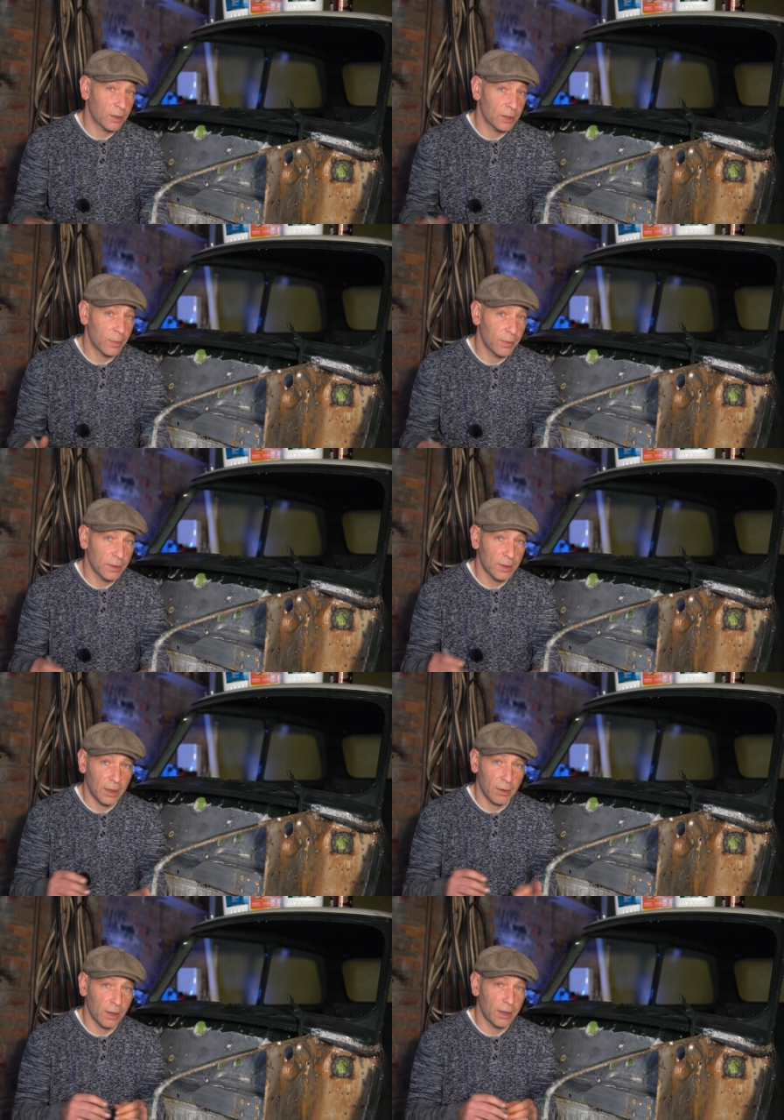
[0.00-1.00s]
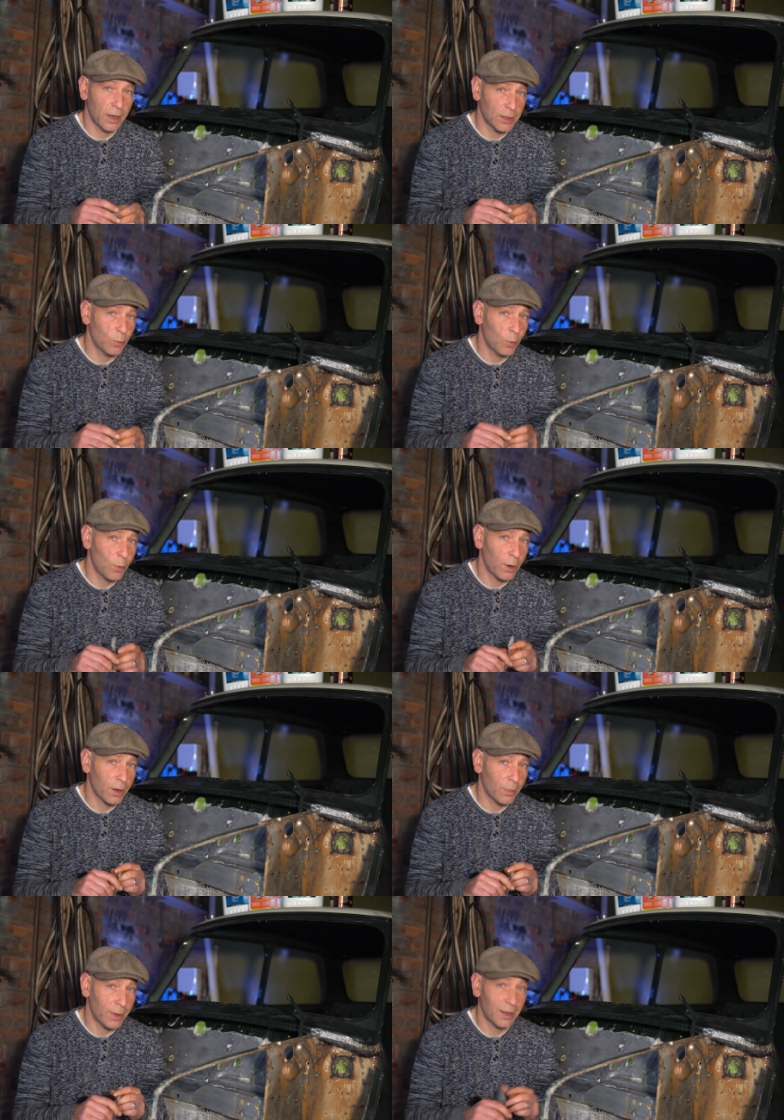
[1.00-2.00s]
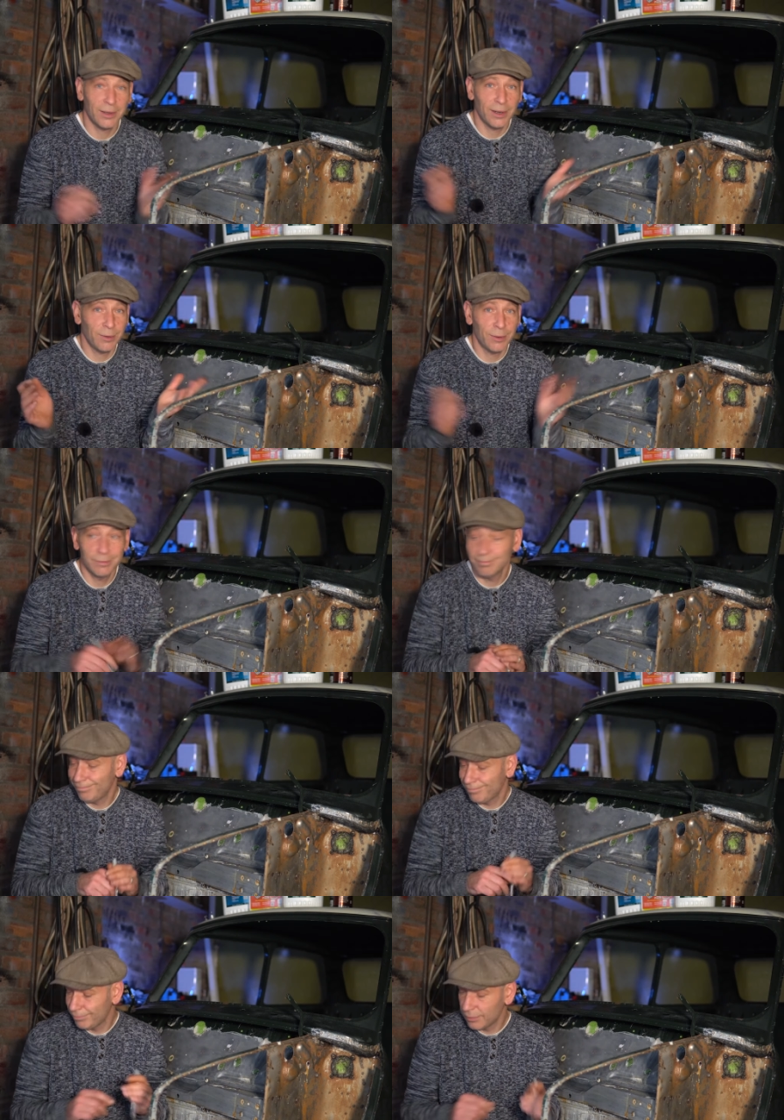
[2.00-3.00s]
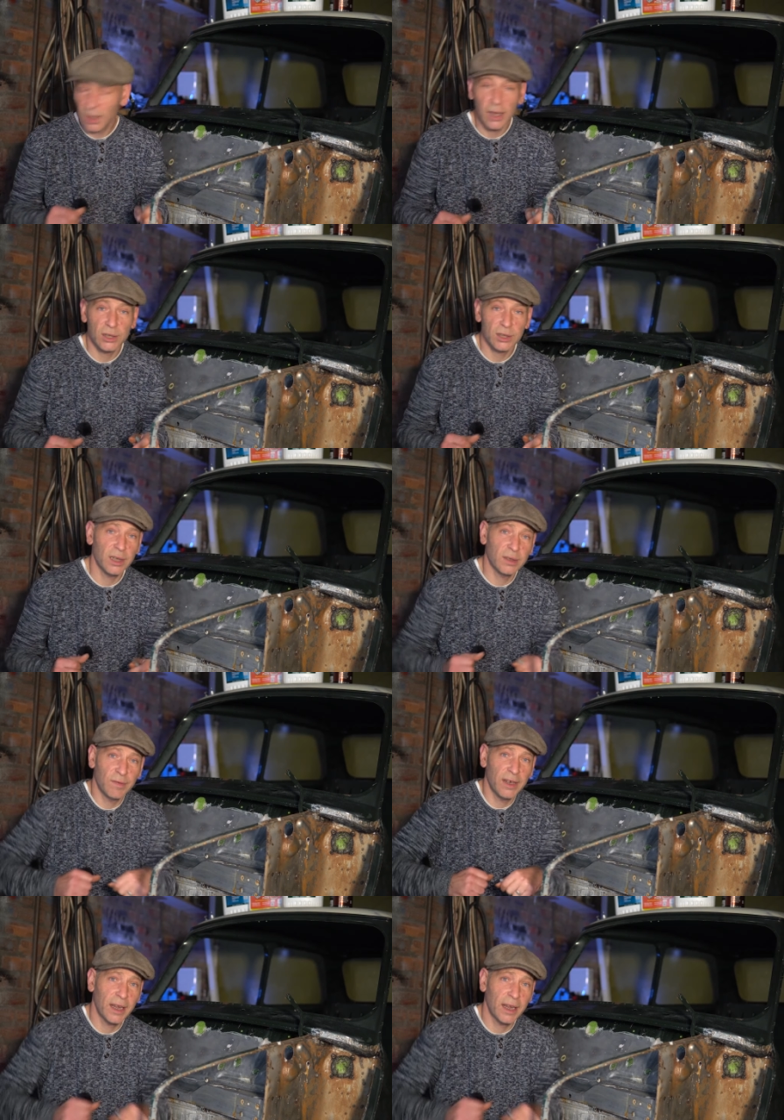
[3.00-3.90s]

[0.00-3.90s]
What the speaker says: or something. Yeah, it's more work, but you know, it's free